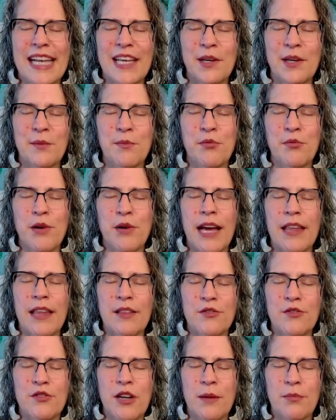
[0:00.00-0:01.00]
Letting your
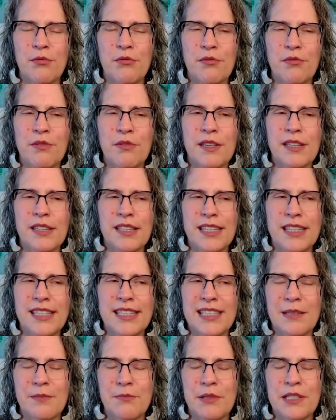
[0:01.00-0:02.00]
breath drop
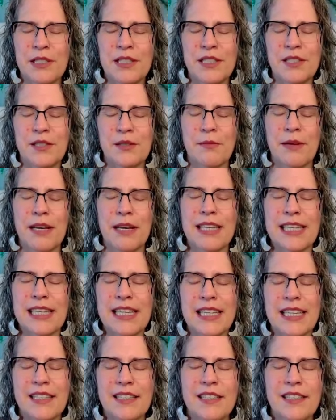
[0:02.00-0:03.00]
really deep into your
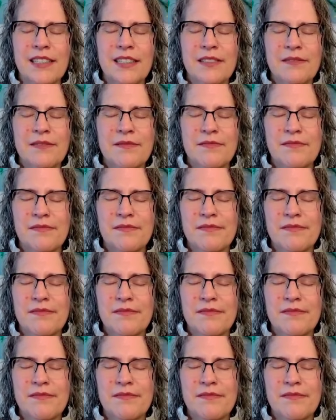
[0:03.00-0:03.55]
belly here.